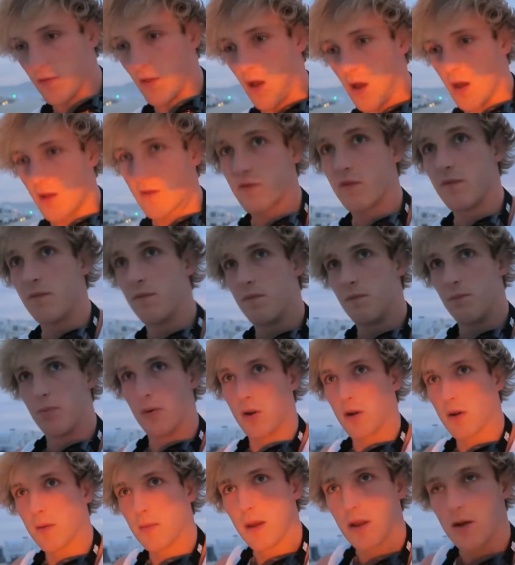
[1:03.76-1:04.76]
vlog from
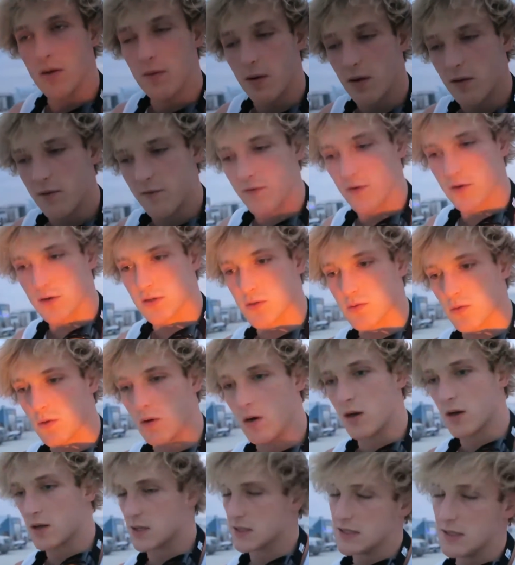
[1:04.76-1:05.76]
Burning Man, or am I the first
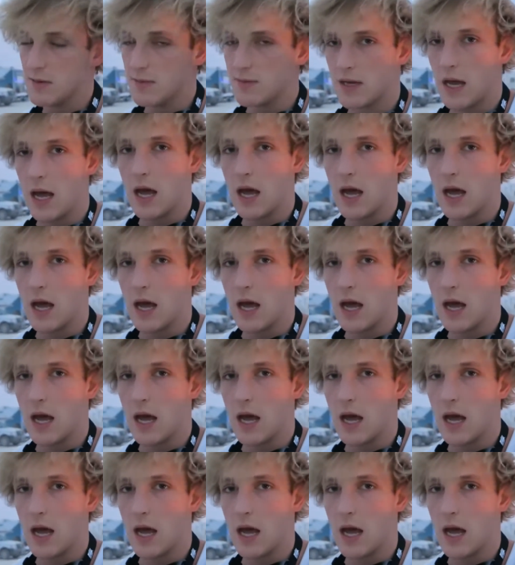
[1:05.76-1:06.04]
one? Because I'm